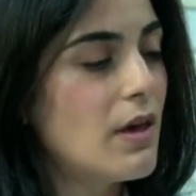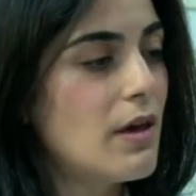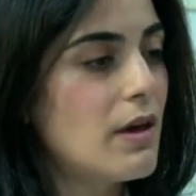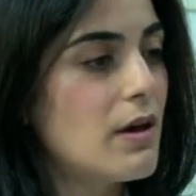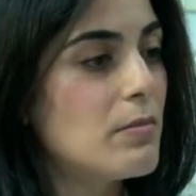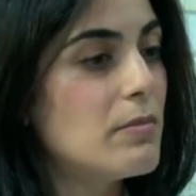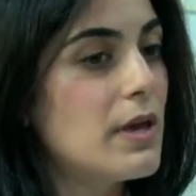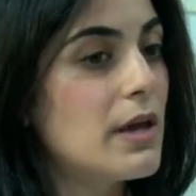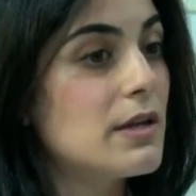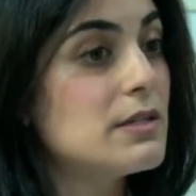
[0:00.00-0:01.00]

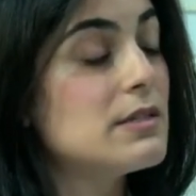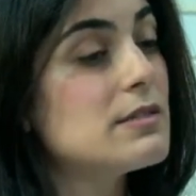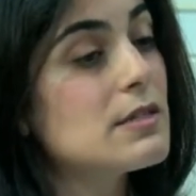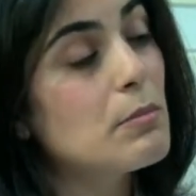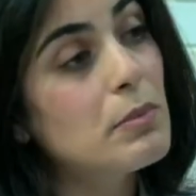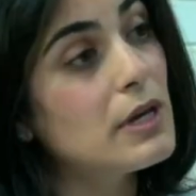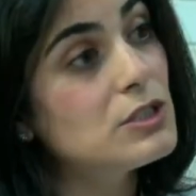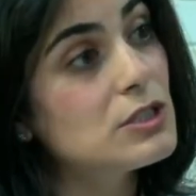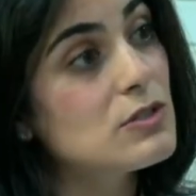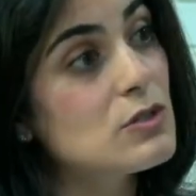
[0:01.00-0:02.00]
And in some
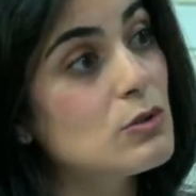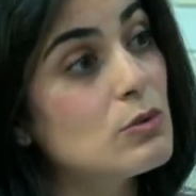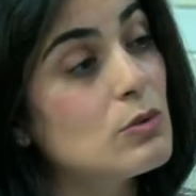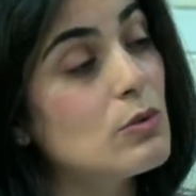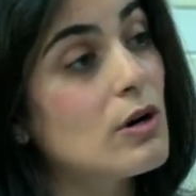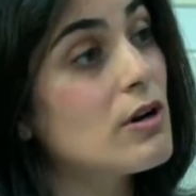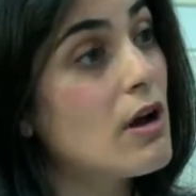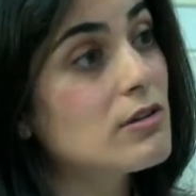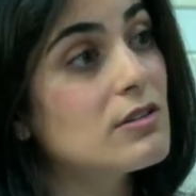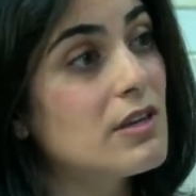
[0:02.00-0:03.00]
patients who are
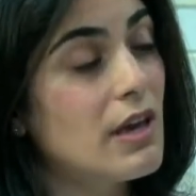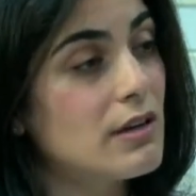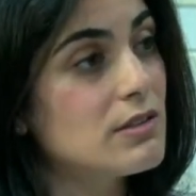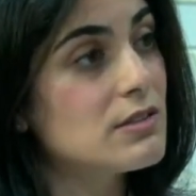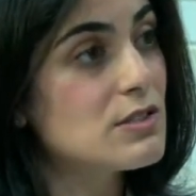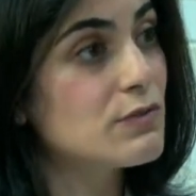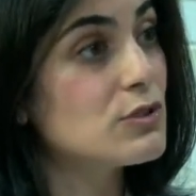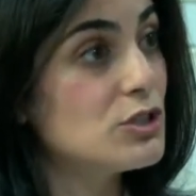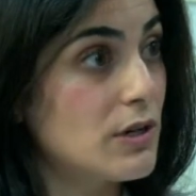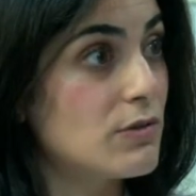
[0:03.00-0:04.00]
not good candidates for
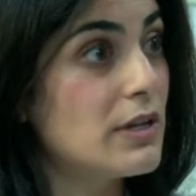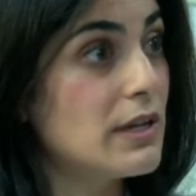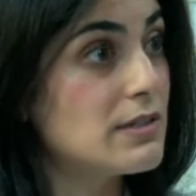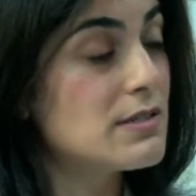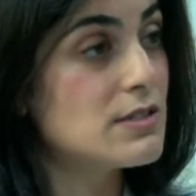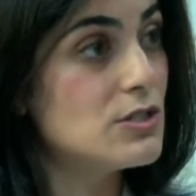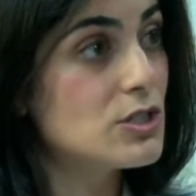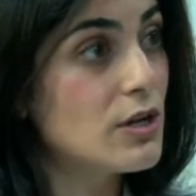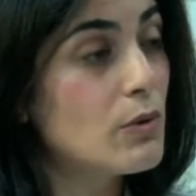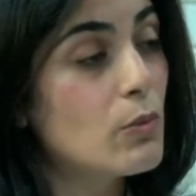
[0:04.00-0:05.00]
general
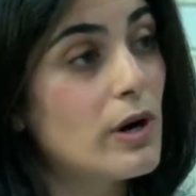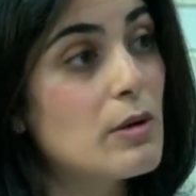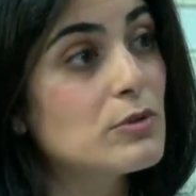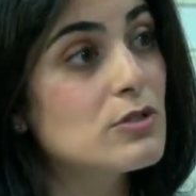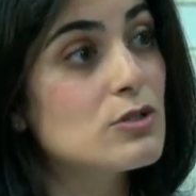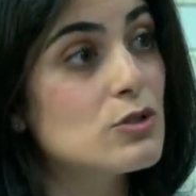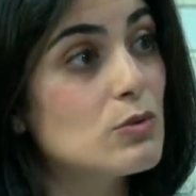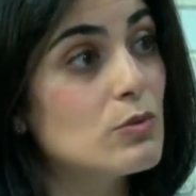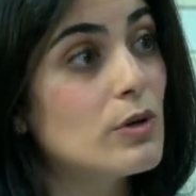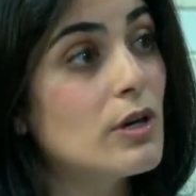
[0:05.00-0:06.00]
anesthesia, we're able to
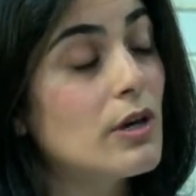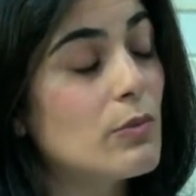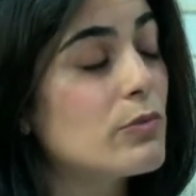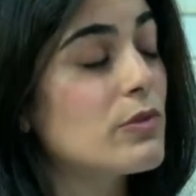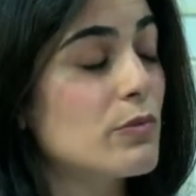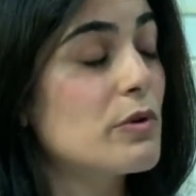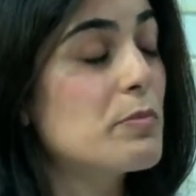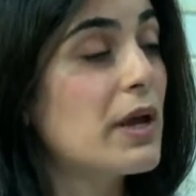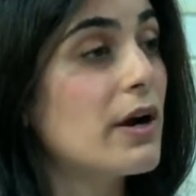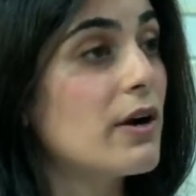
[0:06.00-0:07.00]
do the
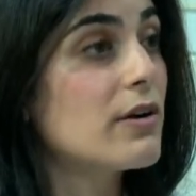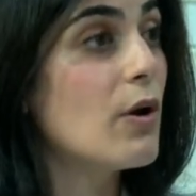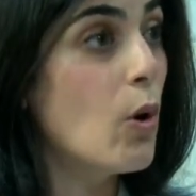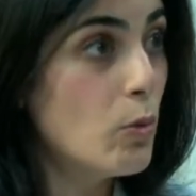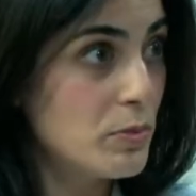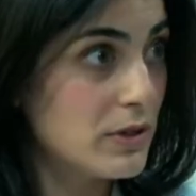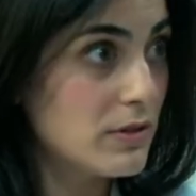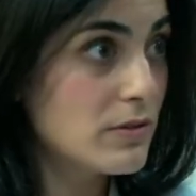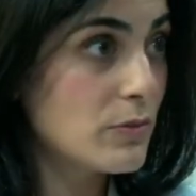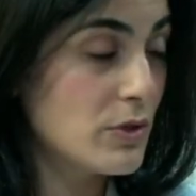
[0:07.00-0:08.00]
repair
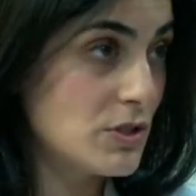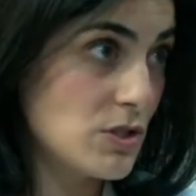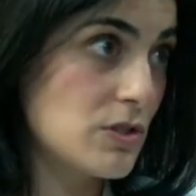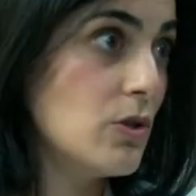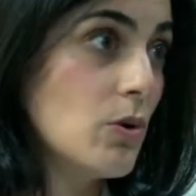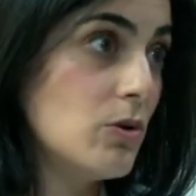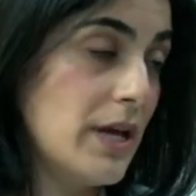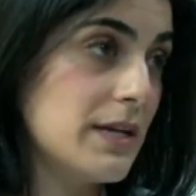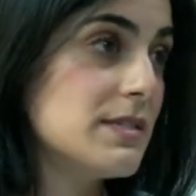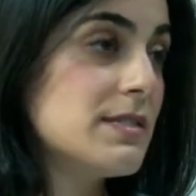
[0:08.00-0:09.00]
open with just local
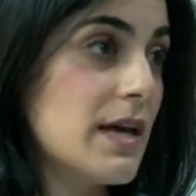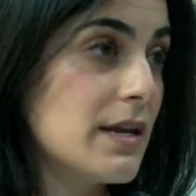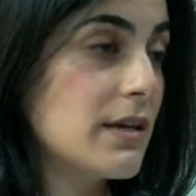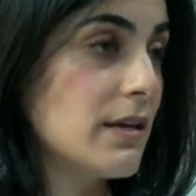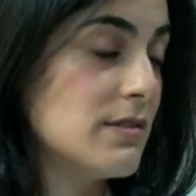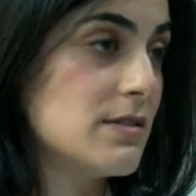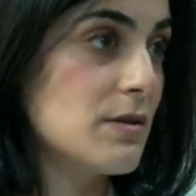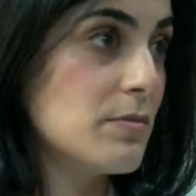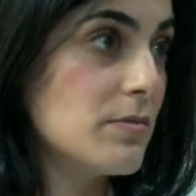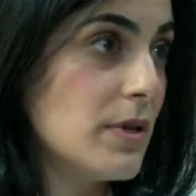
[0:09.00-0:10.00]
anesthetic and
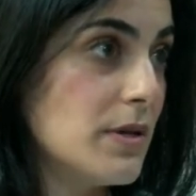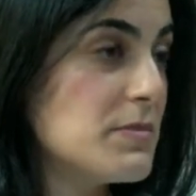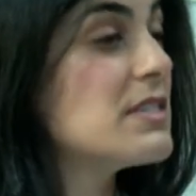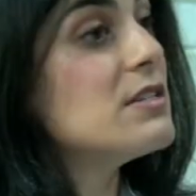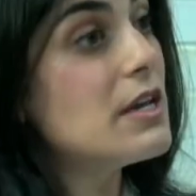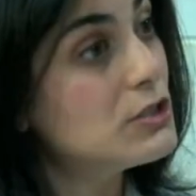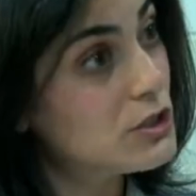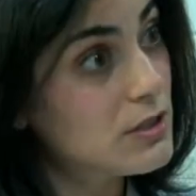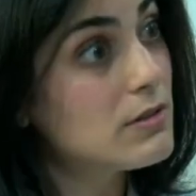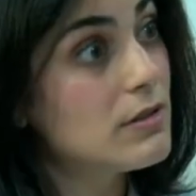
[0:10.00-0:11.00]
some sedation.